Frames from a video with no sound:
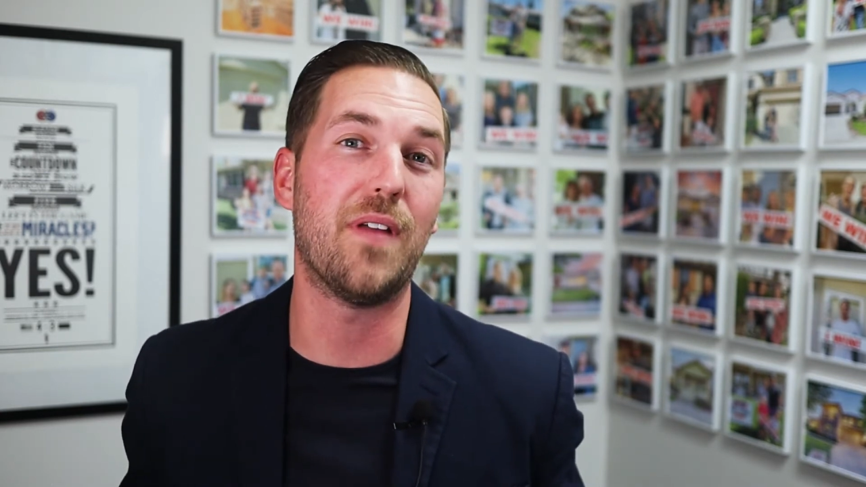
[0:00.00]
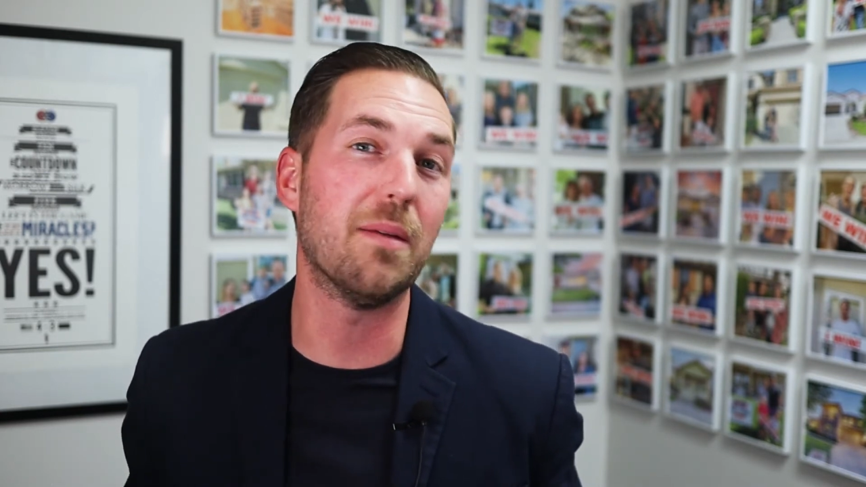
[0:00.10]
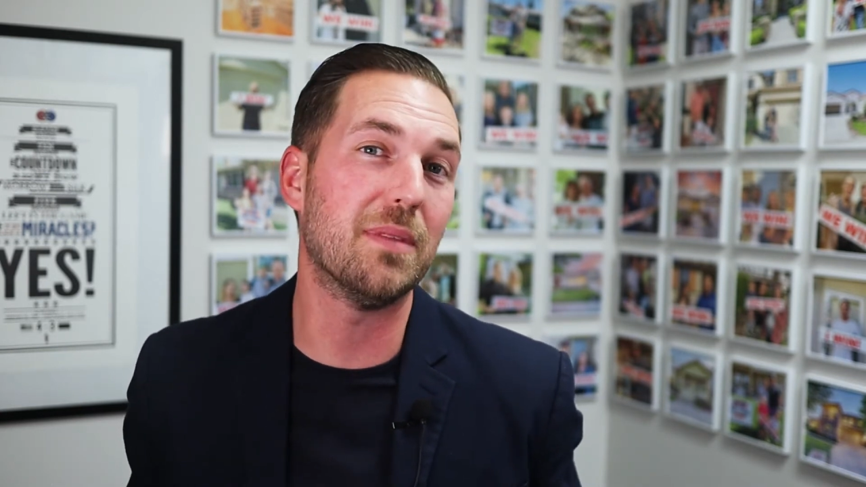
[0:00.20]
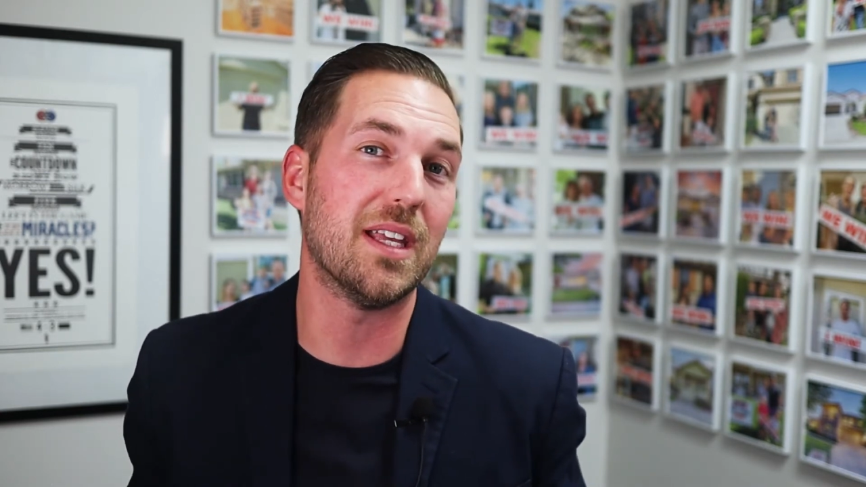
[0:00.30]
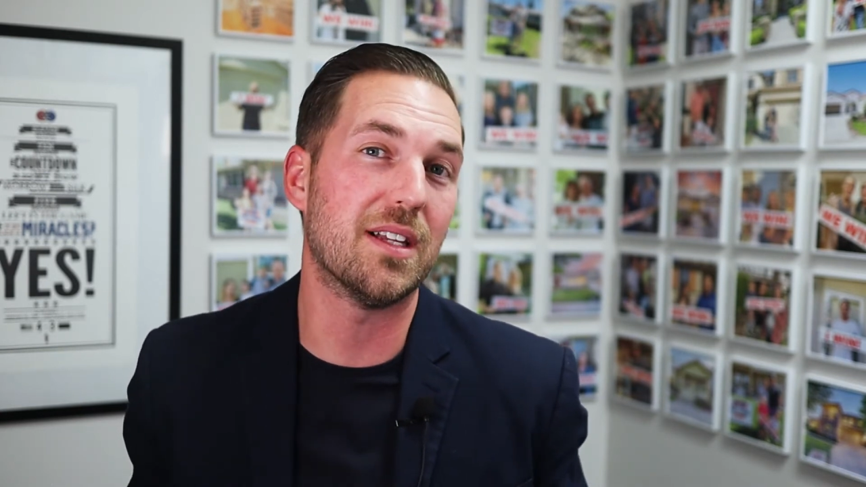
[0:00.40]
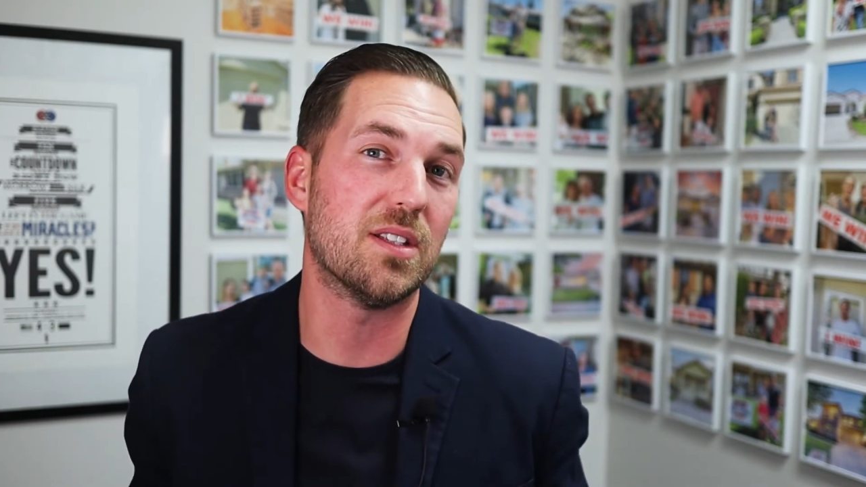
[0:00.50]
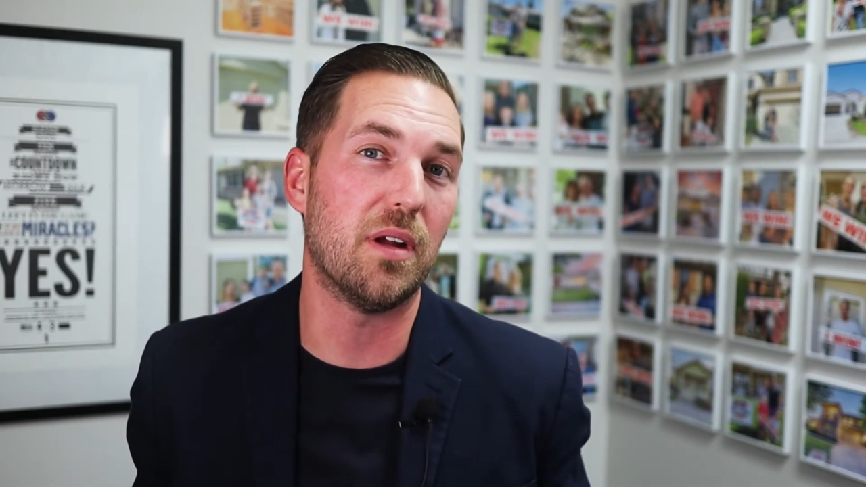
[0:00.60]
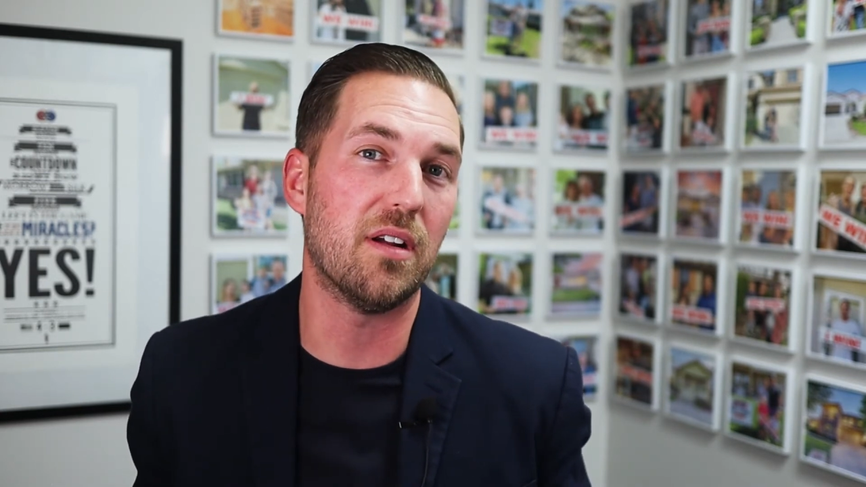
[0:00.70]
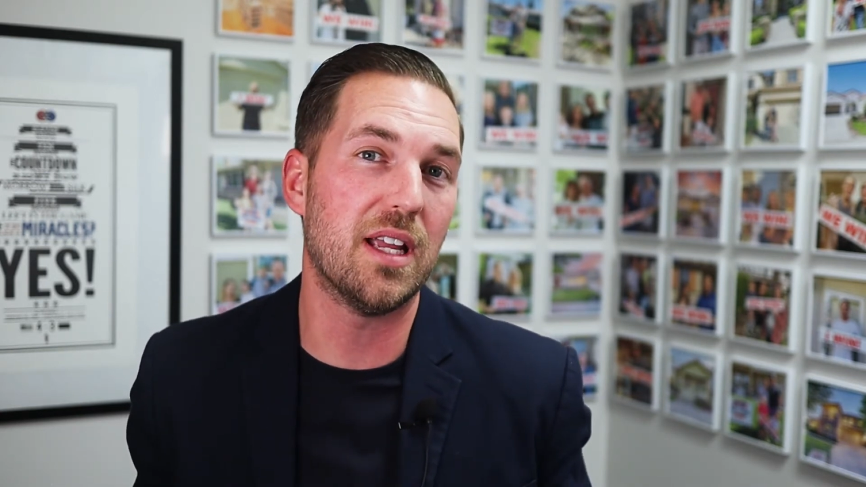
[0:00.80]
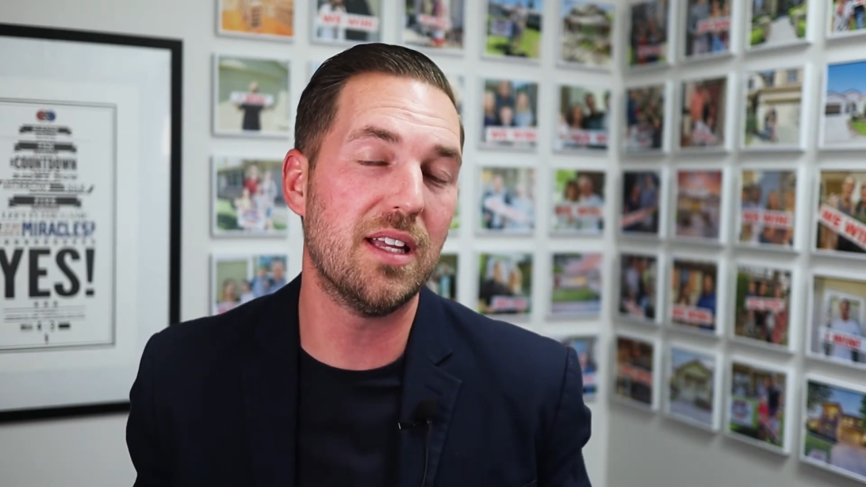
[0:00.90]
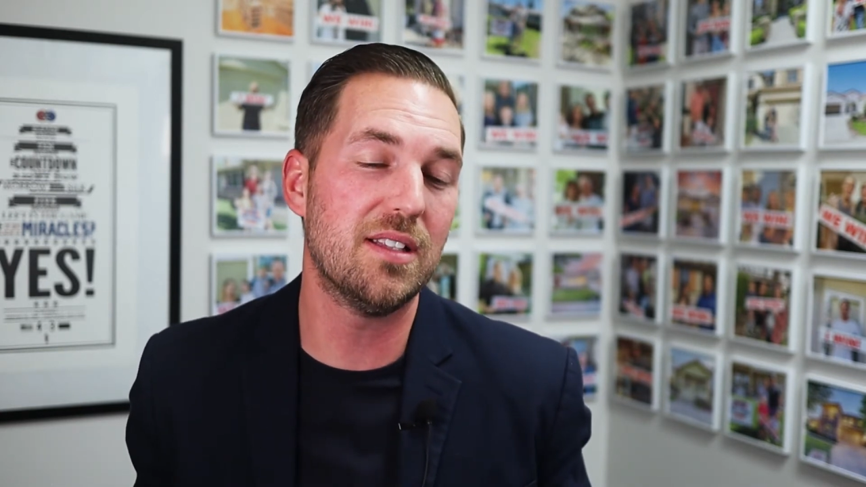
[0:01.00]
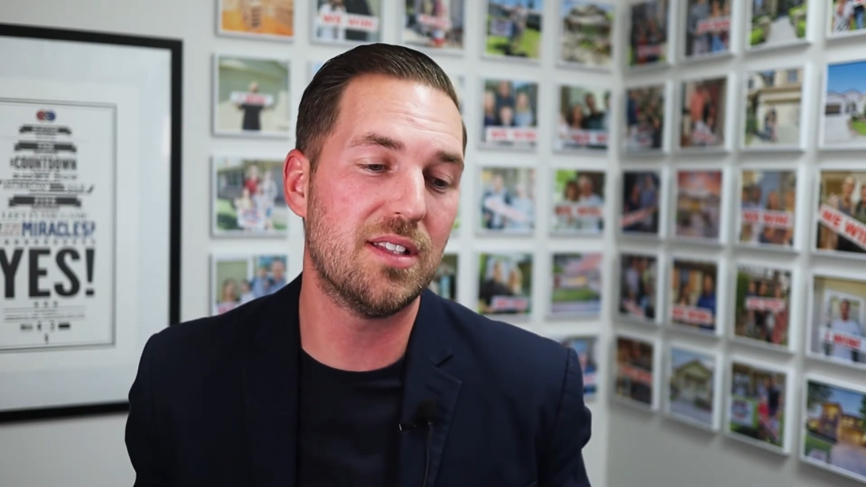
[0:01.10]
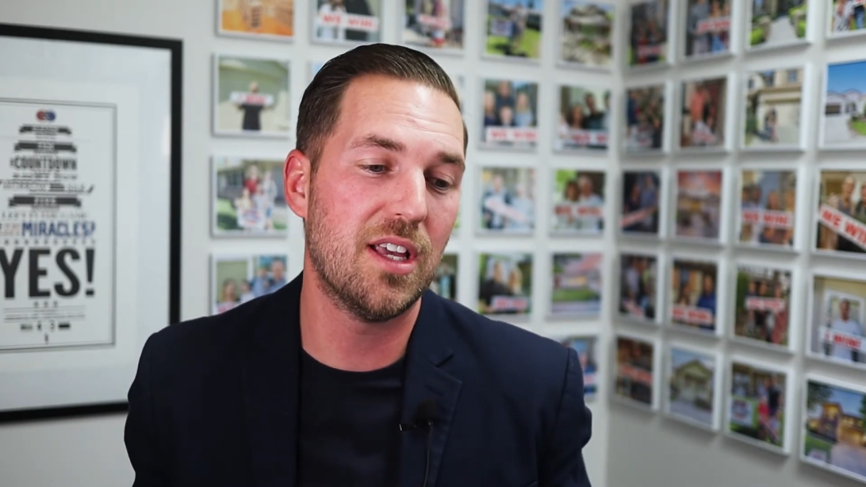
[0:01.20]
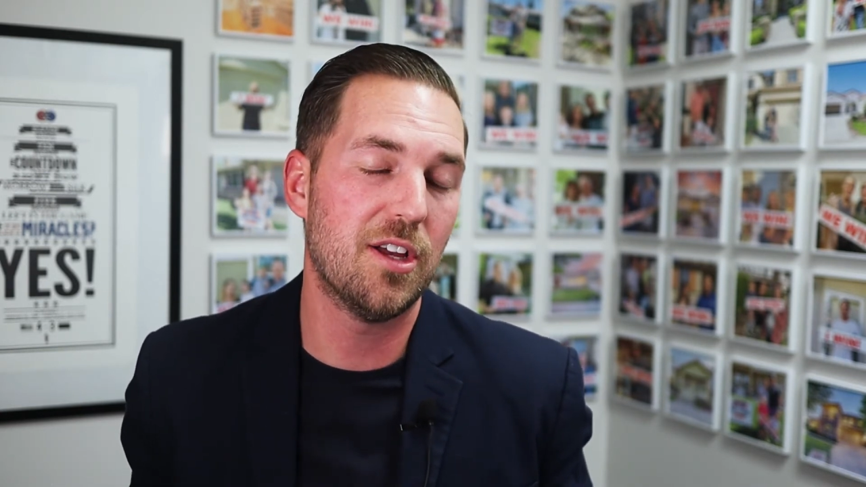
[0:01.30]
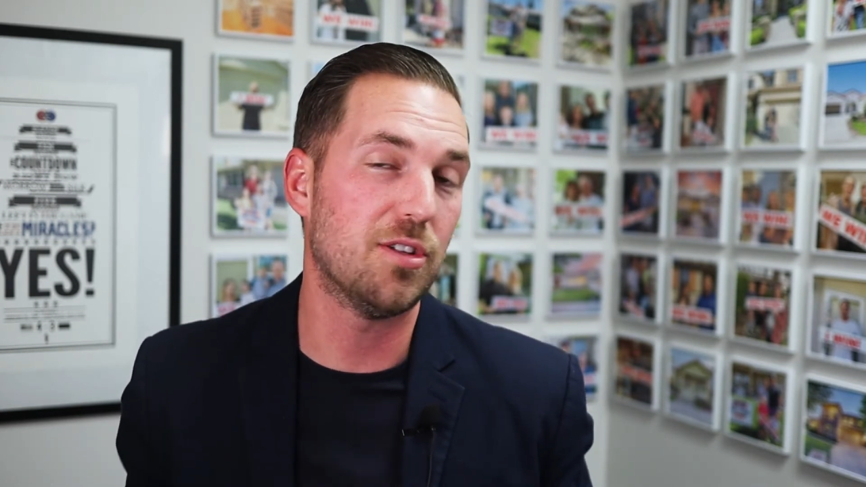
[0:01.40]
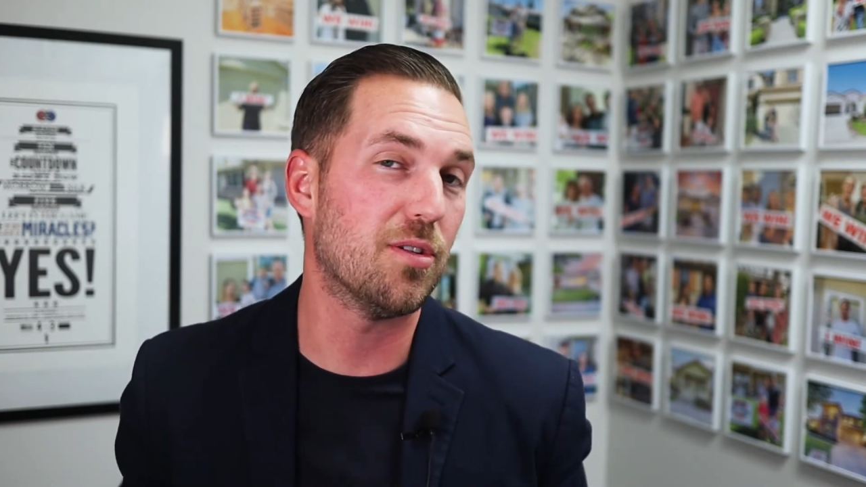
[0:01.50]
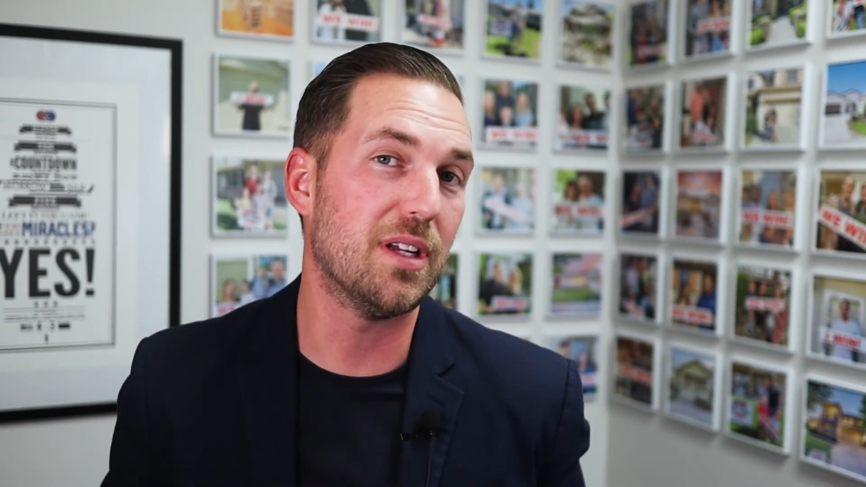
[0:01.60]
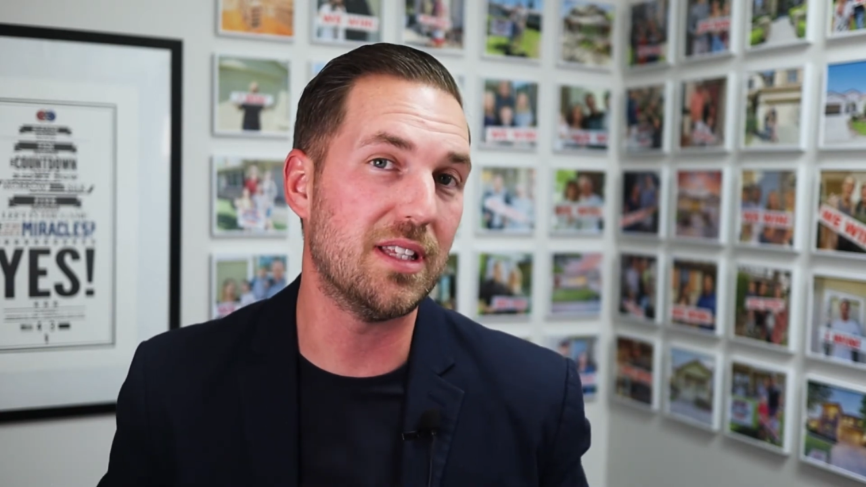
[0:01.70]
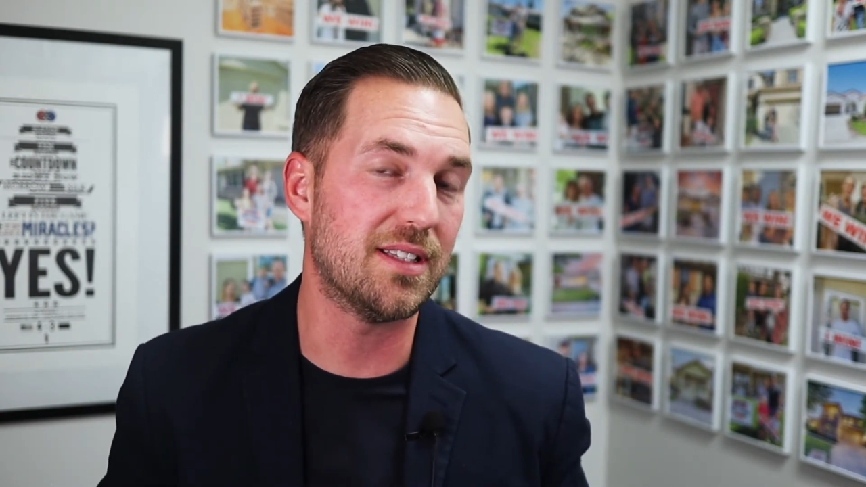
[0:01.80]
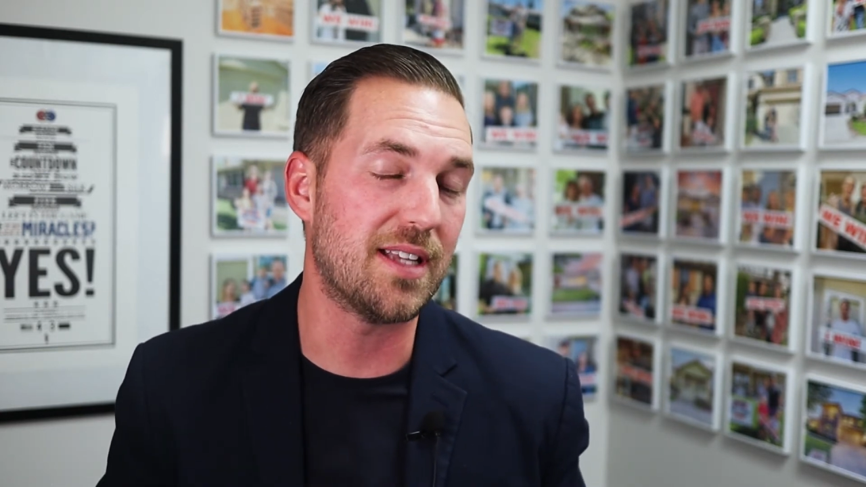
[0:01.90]
family experience
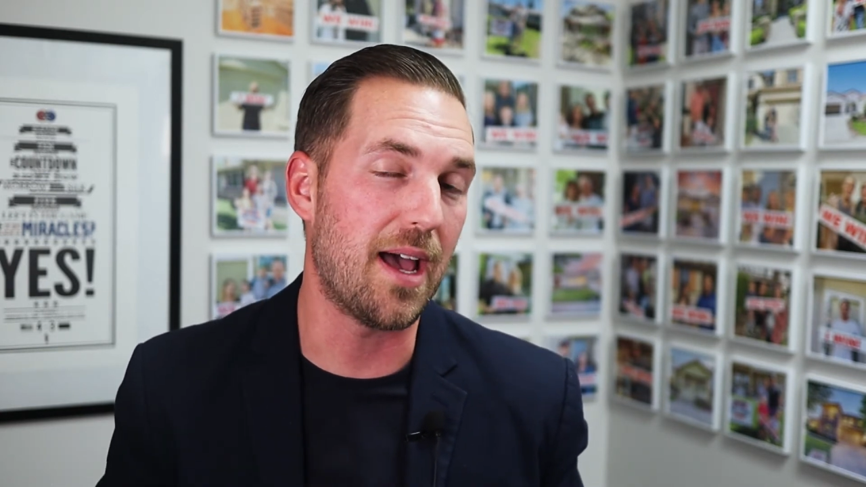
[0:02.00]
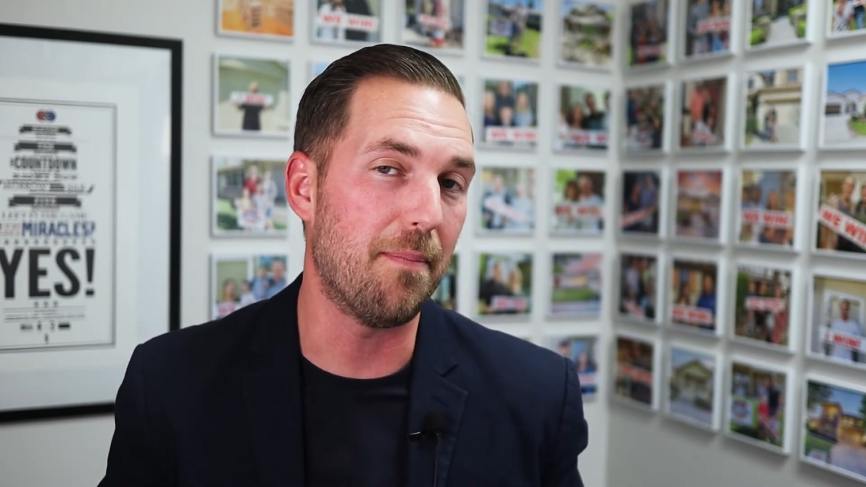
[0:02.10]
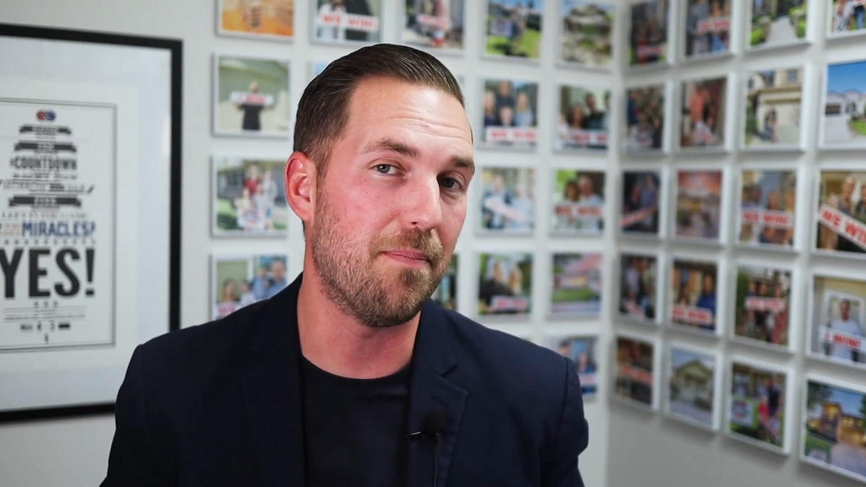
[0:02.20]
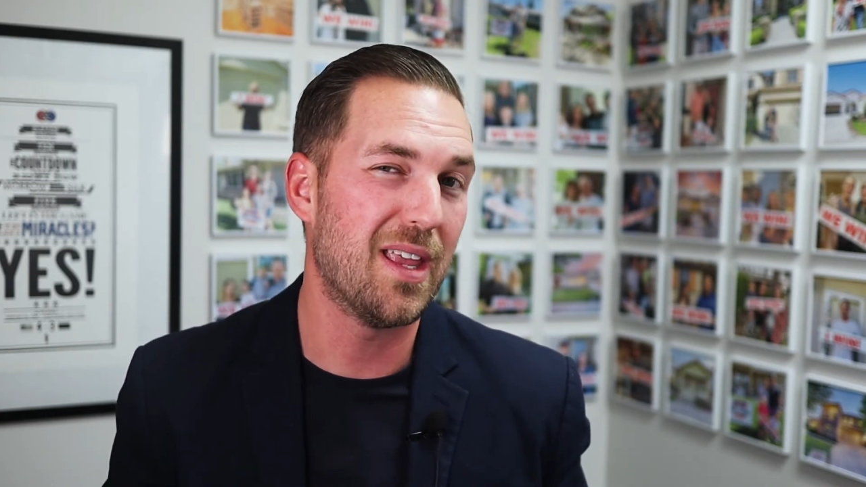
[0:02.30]
during this time.